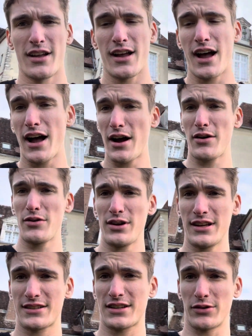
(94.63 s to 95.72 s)
How
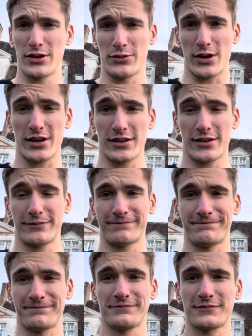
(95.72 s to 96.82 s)
it's going to work.
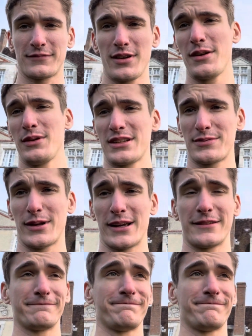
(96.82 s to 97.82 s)
Let me explain.